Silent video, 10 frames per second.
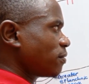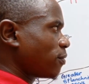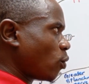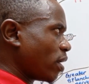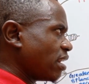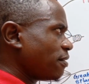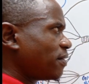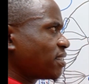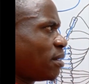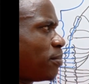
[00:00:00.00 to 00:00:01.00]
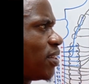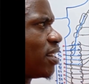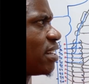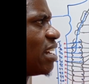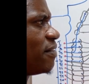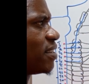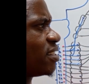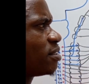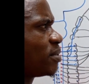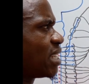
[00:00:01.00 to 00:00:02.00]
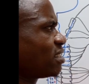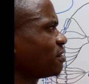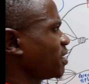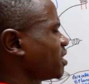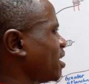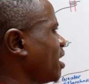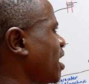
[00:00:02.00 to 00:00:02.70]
whenever sympathetic nervous system is activated.